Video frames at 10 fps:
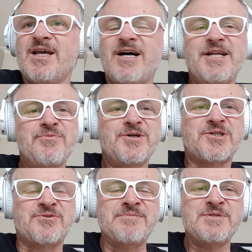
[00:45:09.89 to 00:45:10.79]
I did
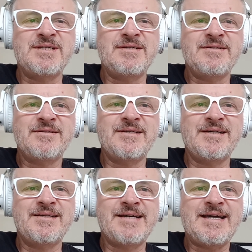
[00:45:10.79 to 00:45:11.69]
watch Grimsby the
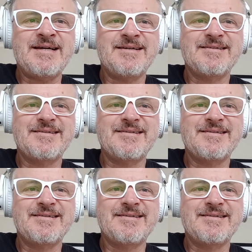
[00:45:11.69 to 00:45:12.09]
other day.